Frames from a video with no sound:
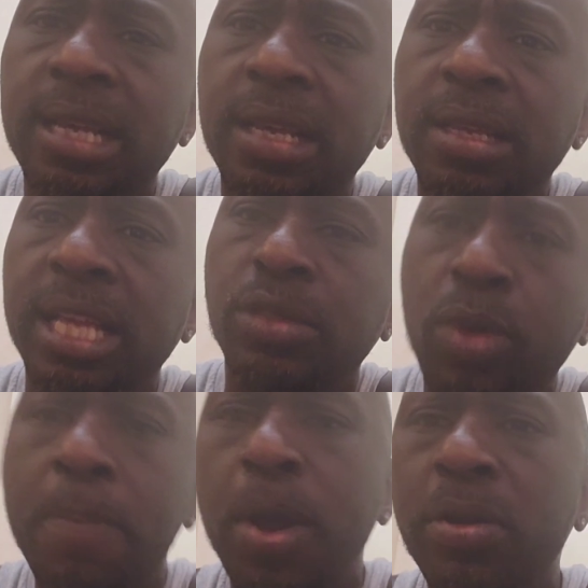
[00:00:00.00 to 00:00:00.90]

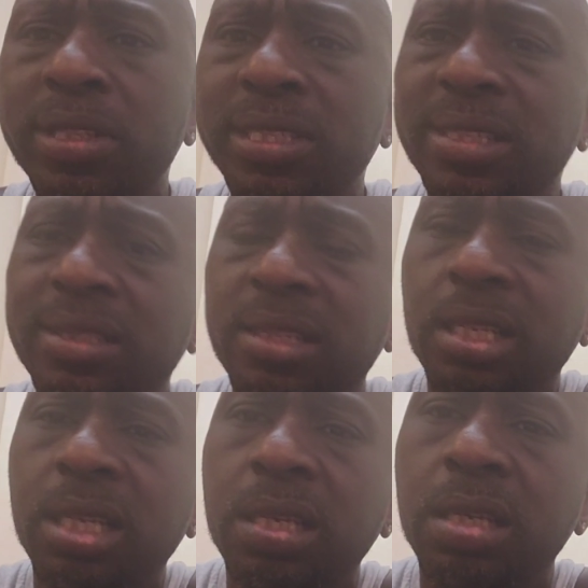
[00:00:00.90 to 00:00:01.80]
win bonuses.
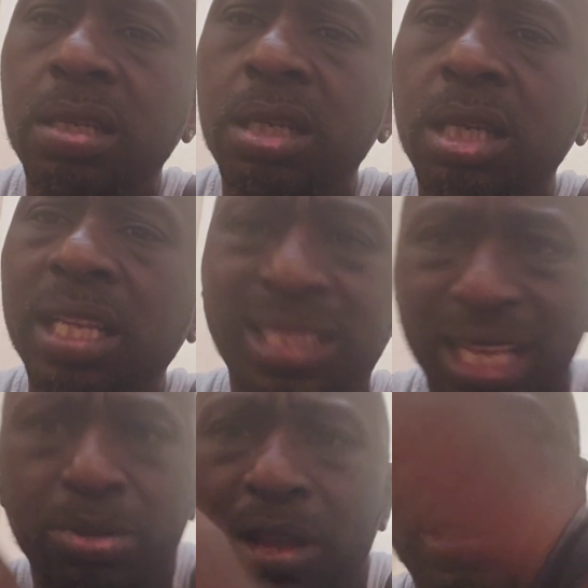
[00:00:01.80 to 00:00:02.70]
That's what it